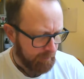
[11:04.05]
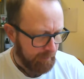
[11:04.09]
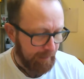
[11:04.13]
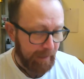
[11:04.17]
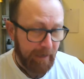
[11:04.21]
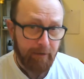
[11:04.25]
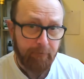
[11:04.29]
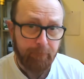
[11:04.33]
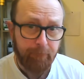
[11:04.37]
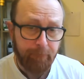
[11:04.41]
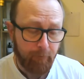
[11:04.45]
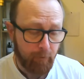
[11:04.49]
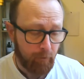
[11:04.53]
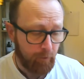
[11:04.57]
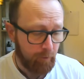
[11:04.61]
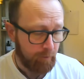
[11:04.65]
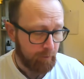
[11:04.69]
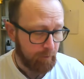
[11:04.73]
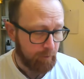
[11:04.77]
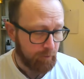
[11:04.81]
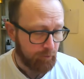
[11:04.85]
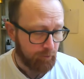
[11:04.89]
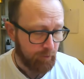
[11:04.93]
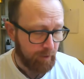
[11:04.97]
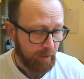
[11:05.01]
Add
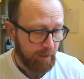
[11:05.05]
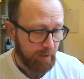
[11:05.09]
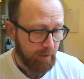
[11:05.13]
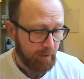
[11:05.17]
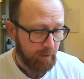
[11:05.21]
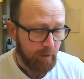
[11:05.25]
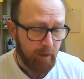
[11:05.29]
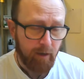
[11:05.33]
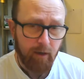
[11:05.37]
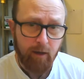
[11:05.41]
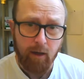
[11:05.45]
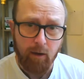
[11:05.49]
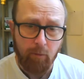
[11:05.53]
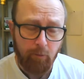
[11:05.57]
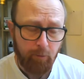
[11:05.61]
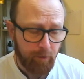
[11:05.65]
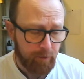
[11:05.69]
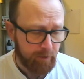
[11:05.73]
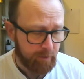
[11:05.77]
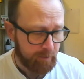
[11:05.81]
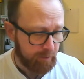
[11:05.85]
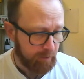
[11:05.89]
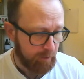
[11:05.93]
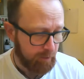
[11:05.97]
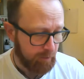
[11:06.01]
food and drink and a
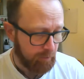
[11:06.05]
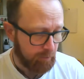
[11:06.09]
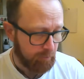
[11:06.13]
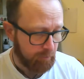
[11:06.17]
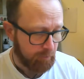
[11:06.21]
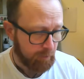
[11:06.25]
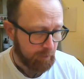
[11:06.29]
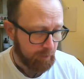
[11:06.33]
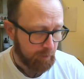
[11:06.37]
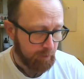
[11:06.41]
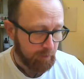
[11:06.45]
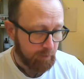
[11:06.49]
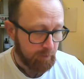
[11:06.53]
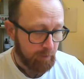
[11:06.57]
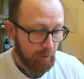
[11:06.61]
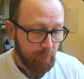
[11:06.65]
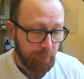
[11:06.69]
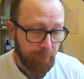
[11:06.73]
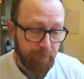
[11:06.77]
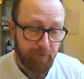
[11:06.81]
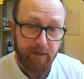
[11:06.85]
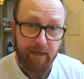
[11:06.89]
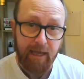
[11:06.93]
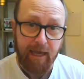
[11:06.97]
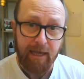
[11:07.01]
compass too.
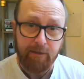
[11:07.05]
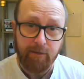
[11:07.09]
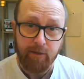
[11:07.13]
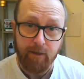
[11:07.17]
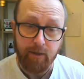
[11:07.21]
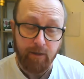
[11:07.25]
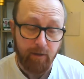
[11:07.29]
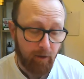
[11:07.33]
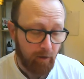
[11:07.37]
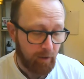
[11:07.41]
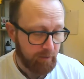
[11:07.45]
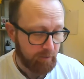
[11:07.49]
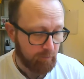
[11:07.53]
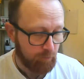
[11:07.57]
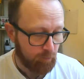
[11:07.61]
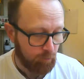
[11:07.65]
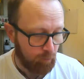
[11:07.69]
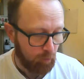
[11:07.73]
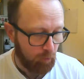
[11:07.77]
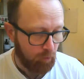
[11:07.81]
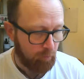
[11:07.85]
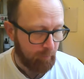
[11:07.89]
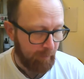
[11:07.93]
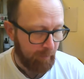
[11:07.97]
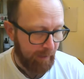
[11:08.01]
Don't forget a nice
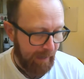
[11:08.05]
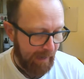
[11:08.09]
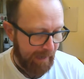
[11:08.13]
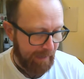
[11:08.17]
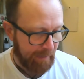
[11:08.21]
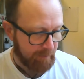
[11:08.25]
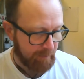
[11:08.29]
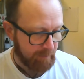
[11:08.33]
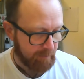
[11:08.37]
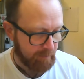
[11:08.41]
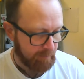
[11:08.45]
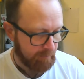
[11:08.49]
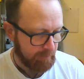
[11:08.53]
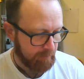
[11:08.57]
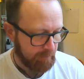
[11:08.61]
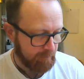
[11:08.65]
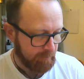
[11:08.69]
warm hat.